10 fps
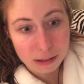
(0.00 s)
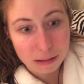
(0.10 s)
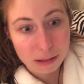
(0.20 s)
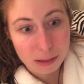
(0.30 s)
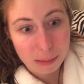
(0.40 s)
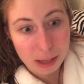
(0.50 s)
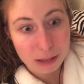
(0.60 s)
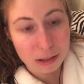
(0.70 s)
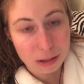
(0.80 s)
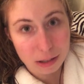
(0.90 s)
sleeping
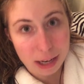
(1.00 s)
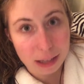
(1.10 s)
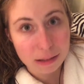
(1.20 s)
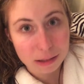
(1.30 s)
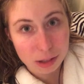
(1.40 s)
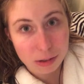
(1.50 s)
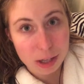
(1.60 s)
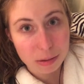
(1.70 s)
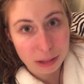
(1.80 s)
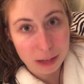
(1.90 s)
is great
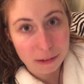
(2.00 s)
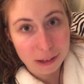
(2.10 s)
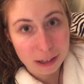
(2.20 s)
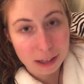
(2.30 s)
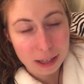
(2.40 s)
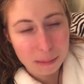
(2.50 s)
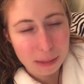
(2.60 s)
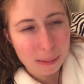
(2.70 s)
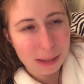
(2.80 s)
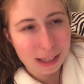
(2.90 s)
stress reliever
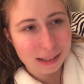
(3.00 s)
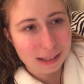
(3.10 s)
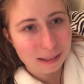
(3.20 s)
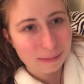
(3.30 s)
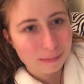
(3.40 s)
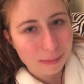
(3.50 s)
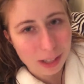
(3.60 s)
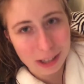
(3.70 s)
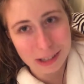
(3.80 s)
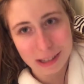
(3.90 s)
but I mean, it's
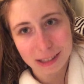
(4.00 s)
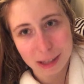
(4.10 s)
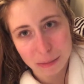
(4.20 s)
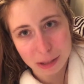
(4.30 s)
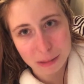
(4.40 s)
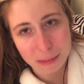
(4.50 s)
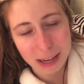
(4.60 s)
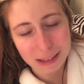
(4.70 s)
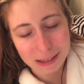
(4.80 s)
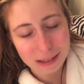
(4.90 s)
hard to sleep when your
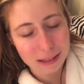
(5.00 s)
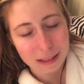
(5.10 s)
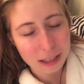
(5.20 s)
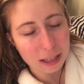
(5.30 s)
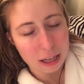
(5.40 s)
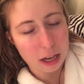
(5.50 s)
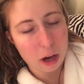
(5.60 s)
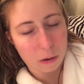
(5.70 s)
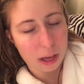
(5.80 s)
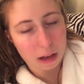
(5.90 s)
mind is
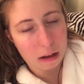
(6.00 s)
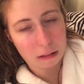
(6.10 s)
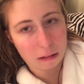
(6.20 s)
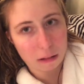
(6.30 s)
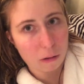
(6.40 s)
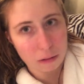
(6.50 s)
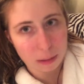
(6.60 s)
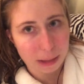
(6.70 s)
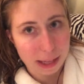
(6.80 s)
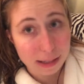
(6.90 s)
going all over the
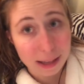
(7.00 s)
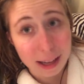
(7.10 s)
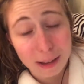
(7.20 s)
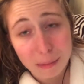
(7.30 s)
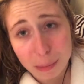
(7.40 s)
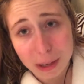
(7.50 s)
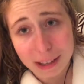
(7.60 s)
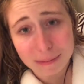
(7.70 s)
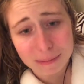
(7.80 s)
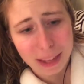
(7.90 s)
place.
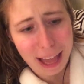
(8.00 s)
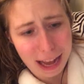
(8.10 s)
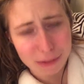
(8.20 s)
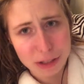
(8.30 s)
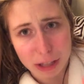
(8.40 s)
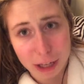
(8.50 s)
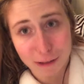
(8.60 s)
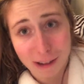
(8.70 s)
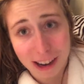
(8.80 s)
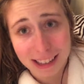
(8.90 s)
But after like a
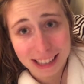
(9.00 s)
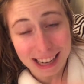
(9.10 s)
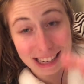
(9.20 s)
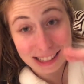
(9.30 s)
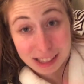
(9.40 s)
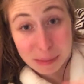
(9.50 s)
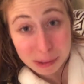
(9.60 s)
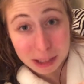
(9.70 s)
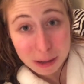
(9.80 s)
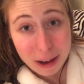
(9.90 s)
run and I sleep
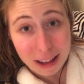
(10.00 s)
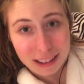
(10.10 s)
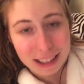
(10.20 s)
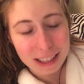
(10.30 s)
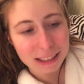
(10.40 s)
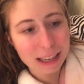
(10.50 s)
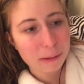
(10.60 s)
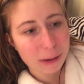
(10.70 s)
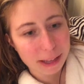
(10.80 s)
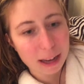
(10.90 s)
really well, then I
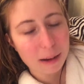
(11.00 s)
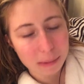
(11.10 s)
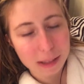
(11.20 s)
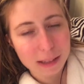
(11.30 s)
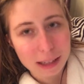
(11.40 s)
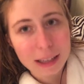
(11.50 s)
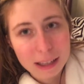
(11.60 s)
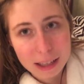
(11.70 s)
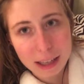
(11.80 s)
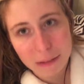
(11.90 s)
wake up and
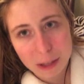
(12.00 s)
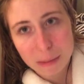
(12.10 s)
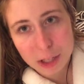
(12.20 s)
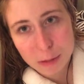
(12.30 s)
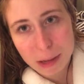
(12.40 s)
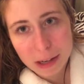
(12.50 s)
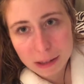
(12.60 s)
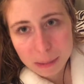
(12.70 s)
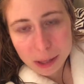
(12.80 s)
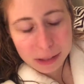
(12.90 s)
I feel much better
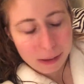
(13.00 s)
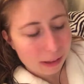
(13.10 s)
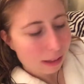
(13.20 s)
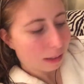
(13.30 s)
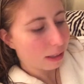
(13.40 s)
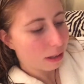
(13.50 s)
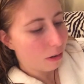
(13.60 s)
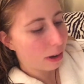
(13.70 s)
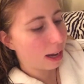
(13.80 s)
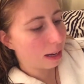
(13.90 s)
about everything that's
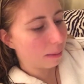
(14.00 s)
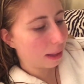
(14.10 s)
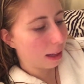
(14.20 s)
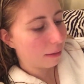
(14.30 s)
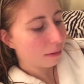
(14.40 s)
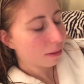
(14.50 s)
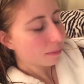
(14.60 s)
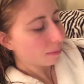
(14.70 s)
going on in my life.